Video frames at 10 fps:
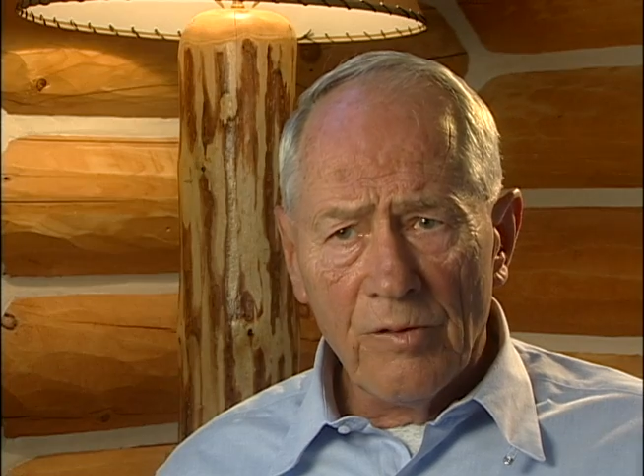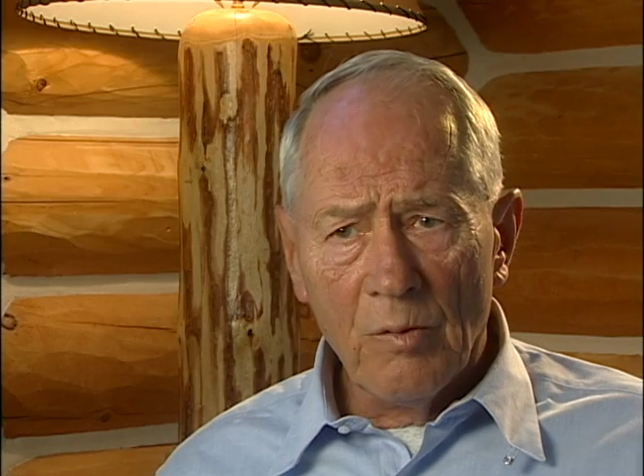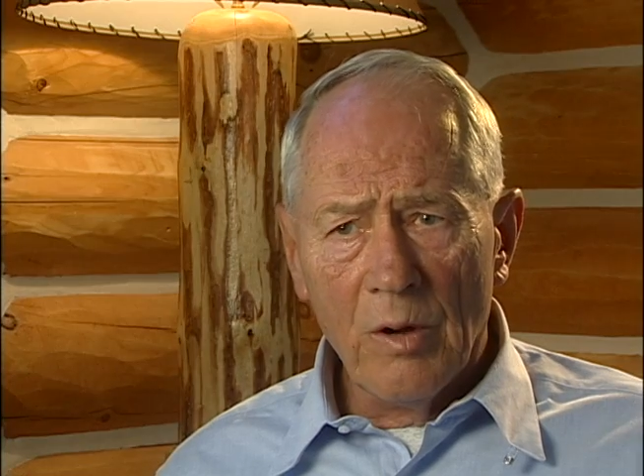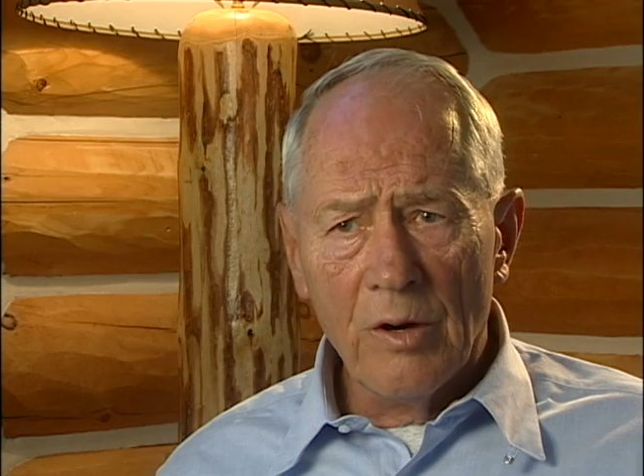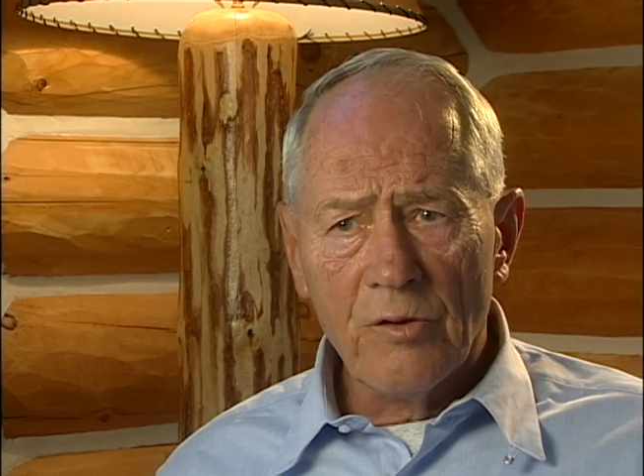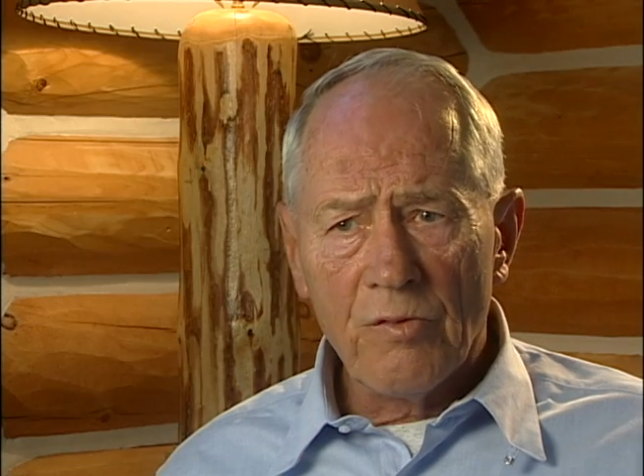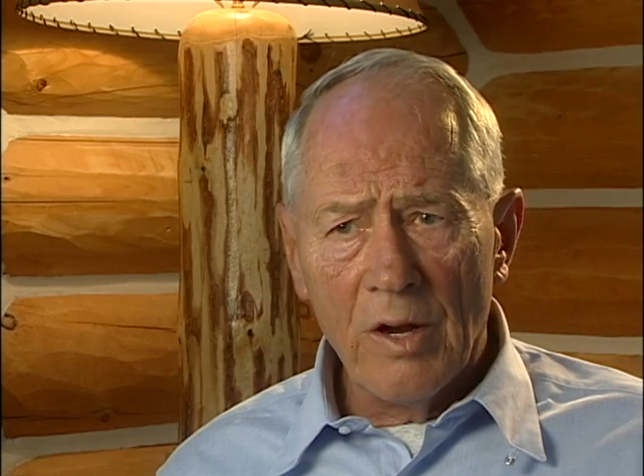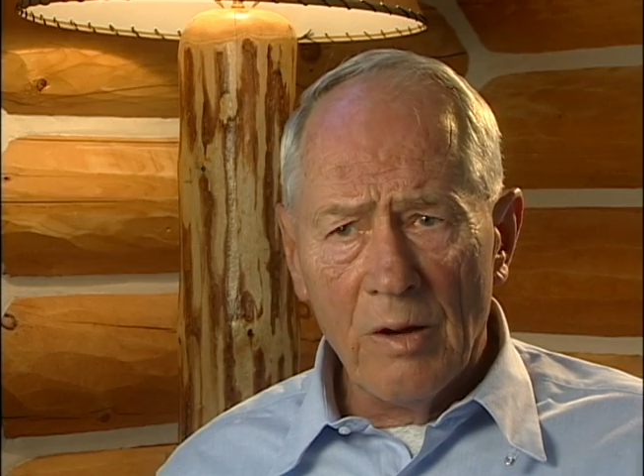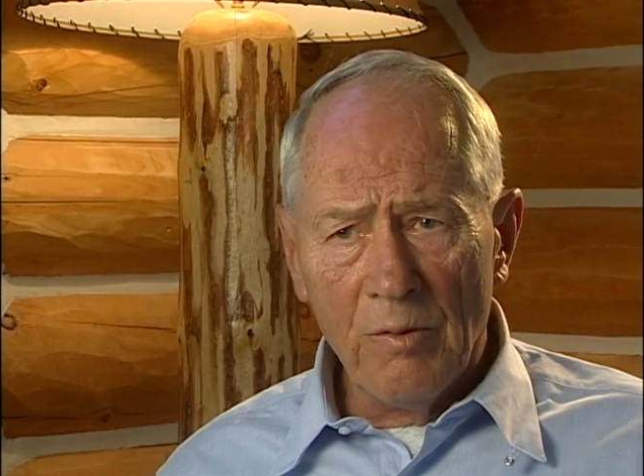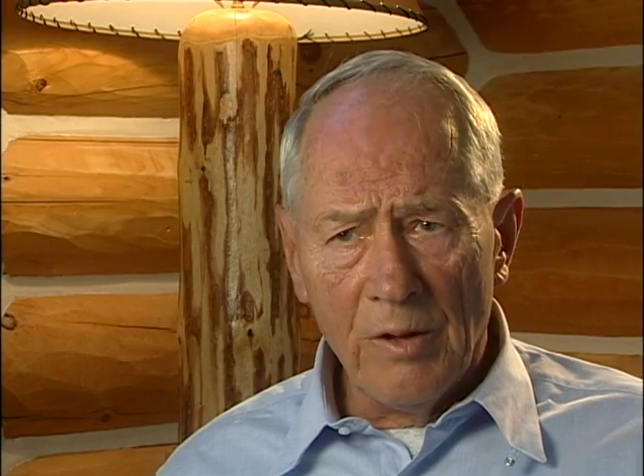They wanted to
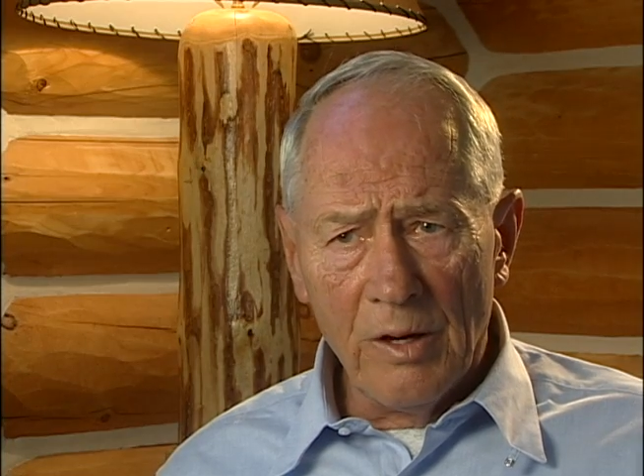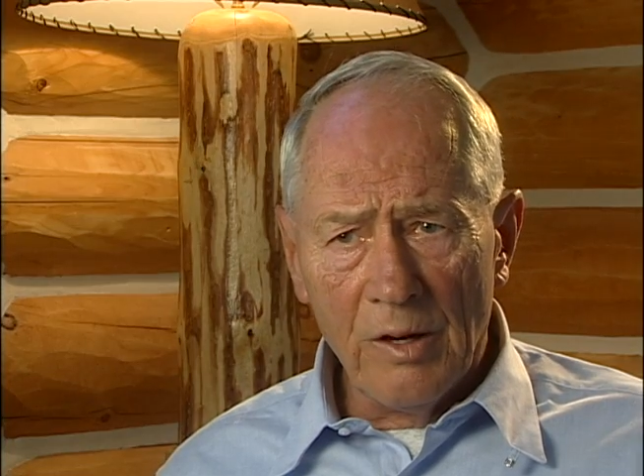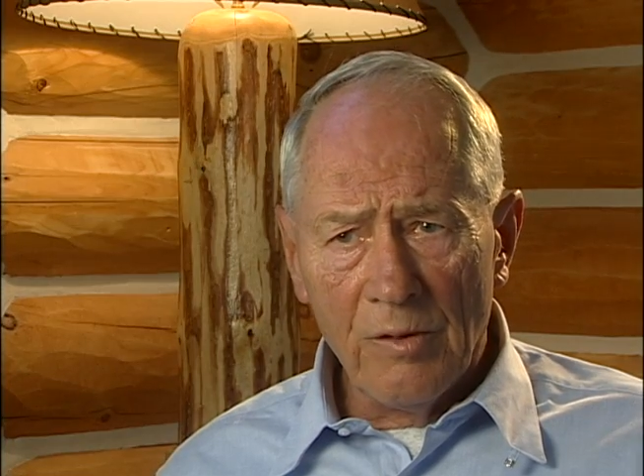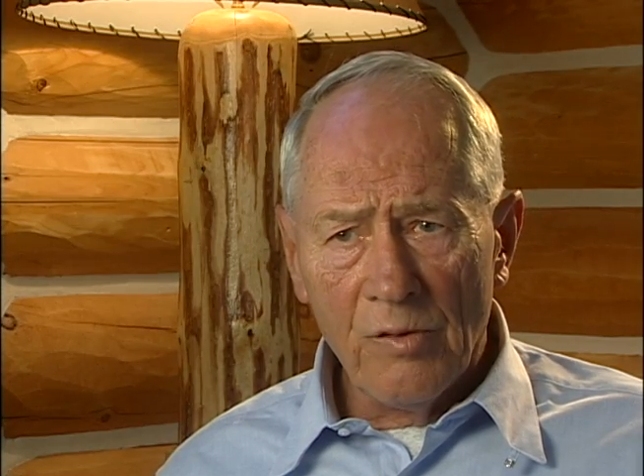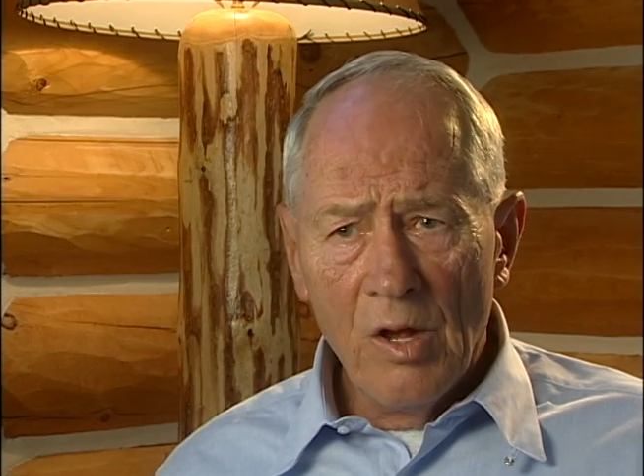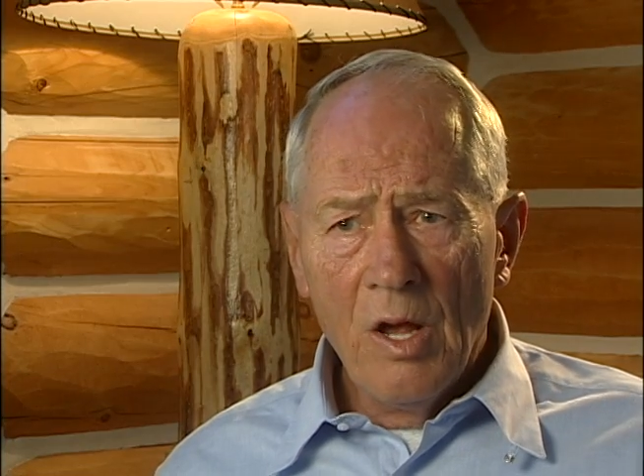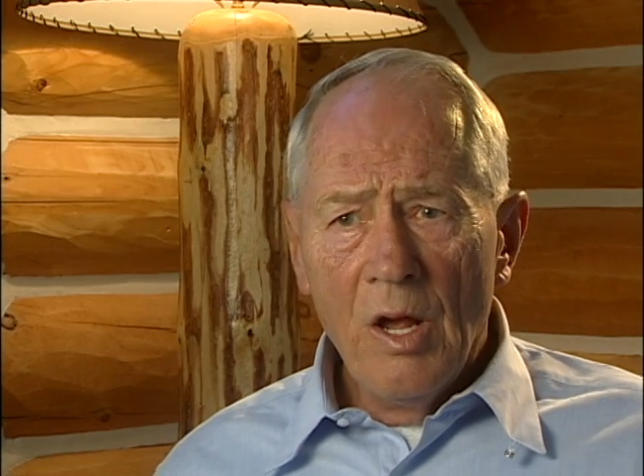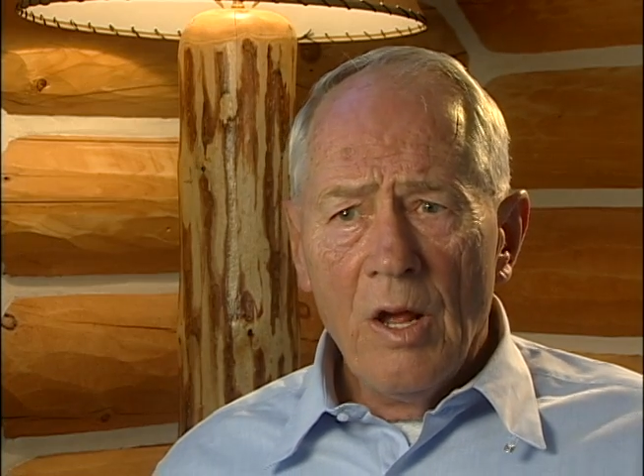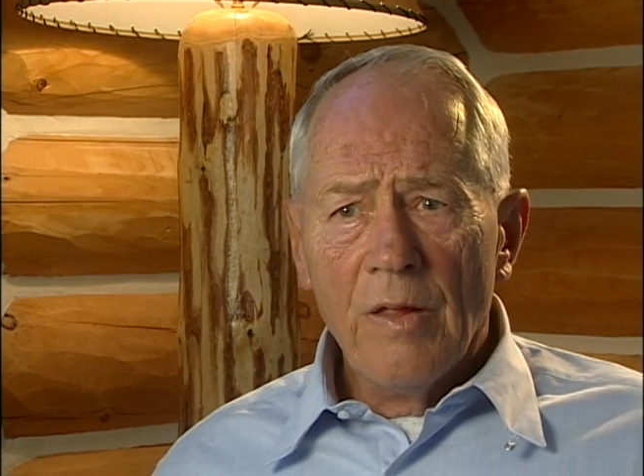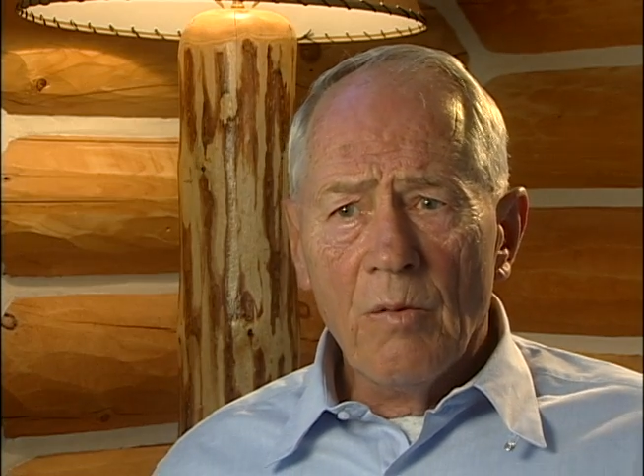trade with the Indians.
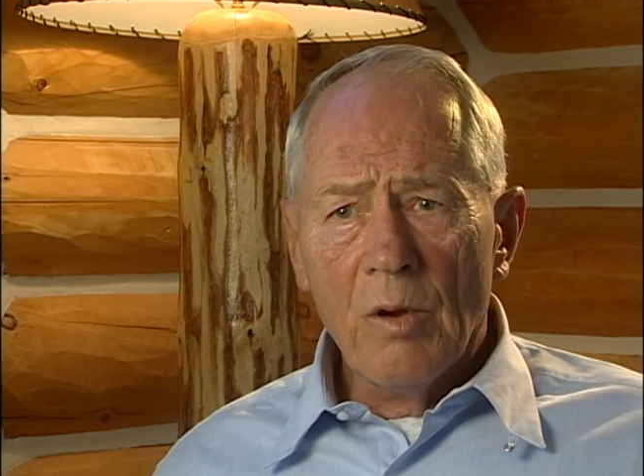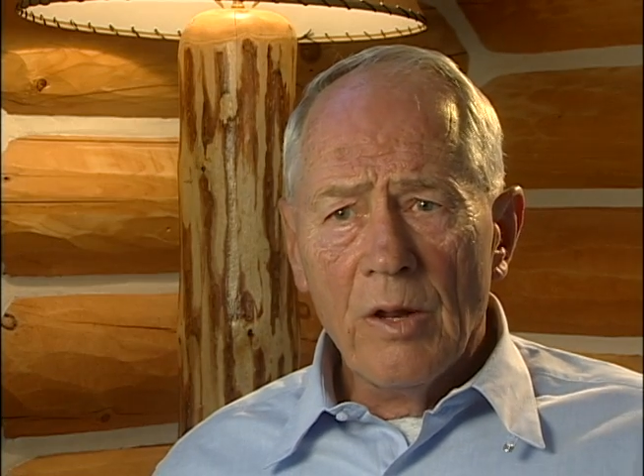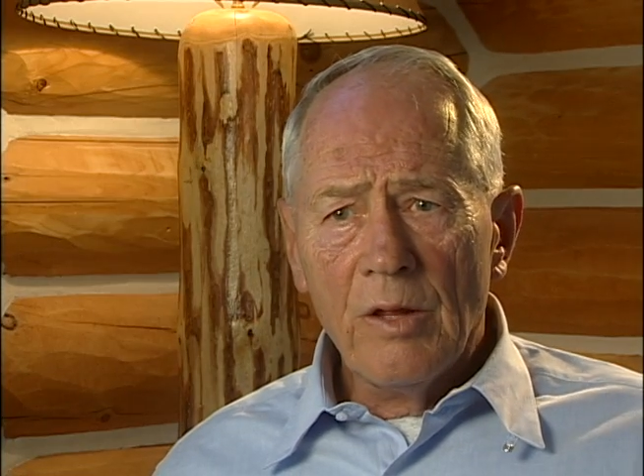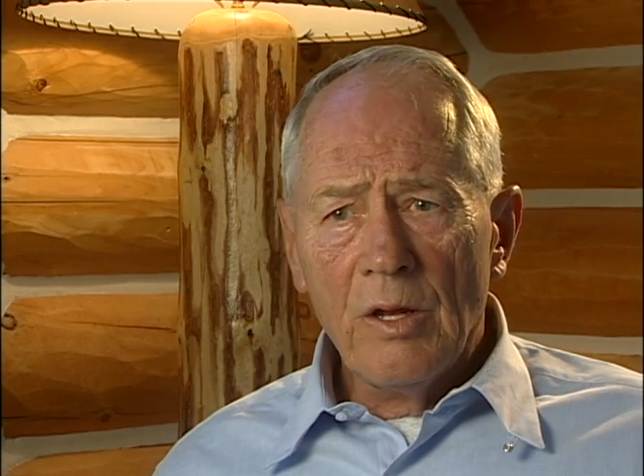They wanted the